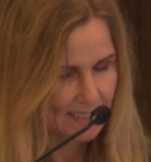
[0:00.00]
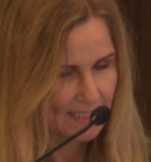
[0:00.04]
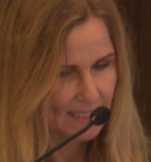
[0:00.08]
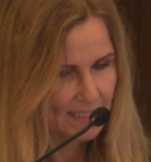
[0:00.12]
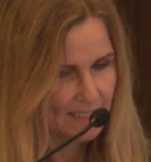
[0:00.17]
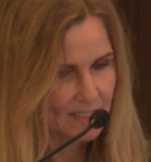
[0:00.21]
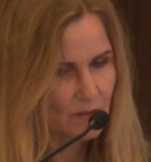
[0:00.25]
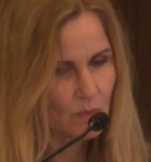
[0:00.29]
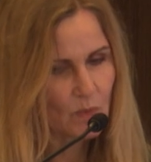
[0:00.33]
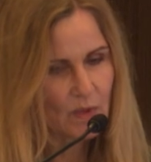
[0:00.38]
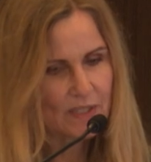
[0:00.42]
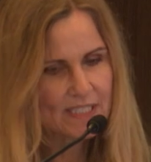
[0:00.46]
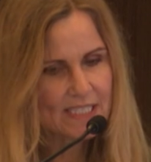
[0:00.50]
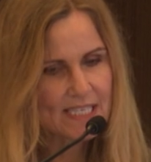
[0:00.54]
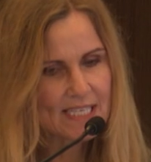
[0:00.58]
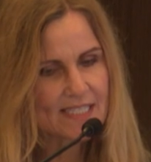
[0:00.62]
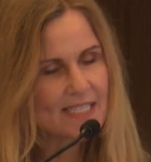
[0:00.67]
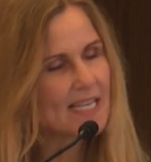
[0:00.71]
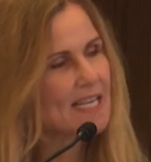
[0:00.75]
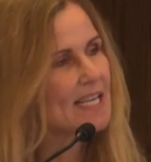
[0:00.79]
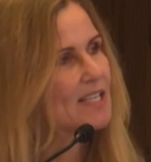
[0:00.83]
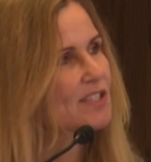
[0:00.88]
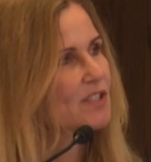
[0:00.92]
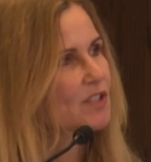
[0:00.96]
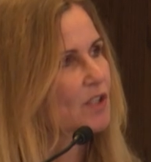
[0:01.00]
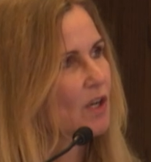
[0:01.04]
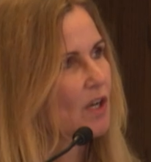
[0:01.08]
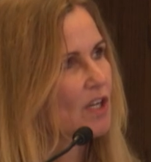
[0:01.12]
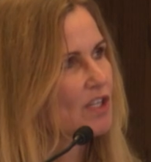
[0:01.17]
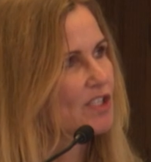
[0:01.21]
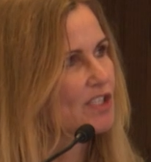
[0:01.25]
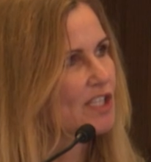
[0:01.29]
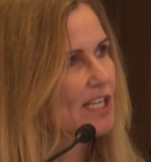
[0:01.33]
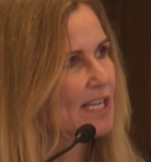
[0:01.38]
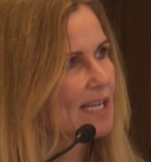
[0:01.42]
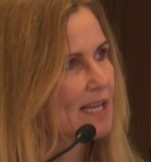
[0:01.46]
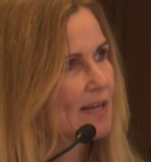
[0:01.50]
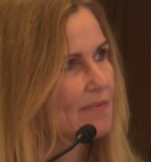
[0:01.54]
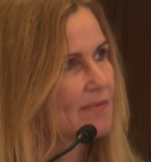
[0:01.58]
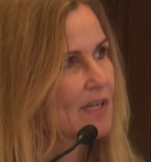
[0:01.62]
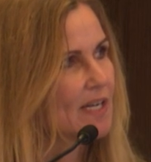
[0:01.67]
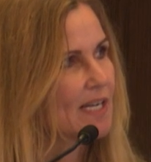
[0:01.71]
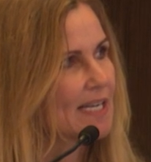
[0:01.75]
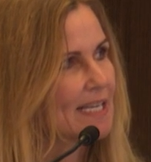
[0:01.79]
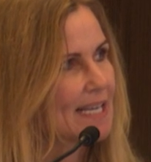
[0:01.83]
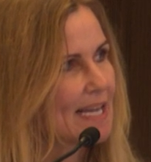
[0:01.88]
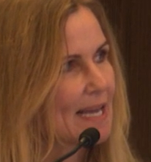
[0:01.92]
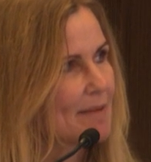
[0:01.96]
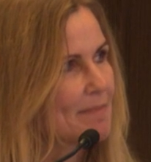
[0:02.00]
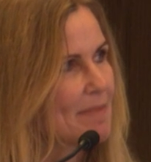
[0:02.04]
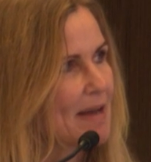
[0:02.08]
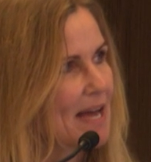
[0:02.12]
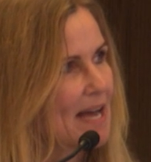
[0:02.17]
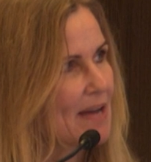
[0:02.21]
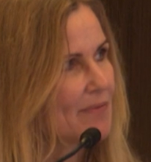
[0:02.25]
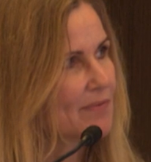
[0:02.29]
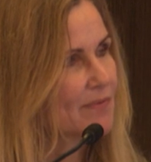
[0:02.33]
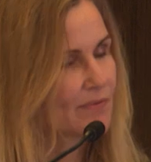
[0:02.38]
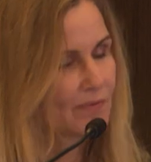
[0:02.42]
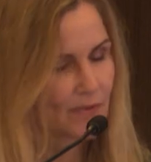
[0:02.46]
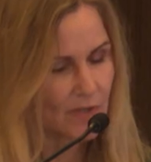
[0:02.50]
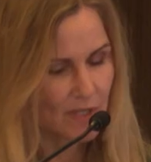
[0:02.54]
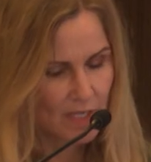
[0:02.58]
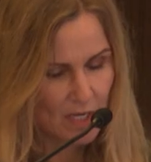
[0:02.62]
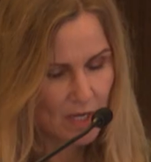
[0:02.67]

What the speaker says: So what is the histology of early MF?